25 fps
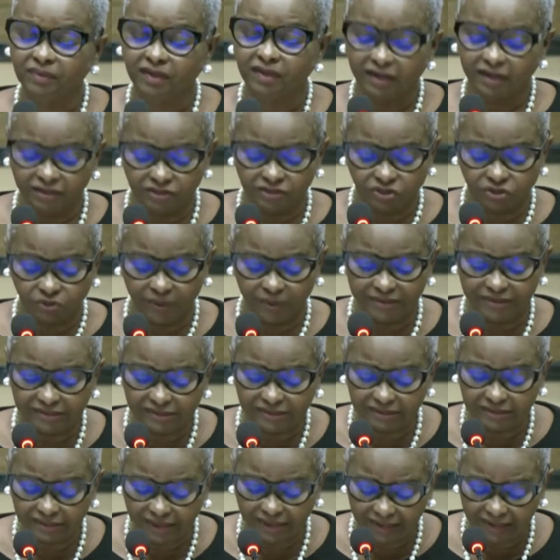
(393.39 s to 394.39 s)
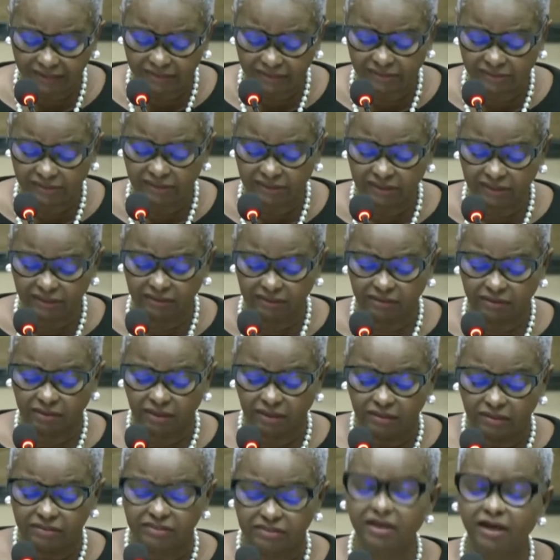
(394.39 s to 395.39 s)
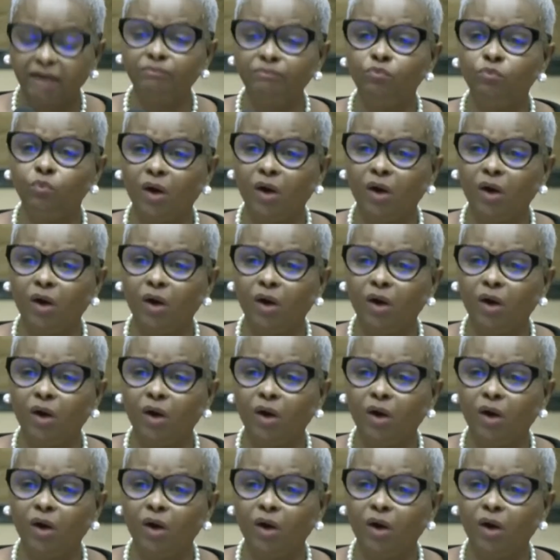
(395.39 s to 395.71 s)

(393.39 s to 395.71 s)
In 2019, some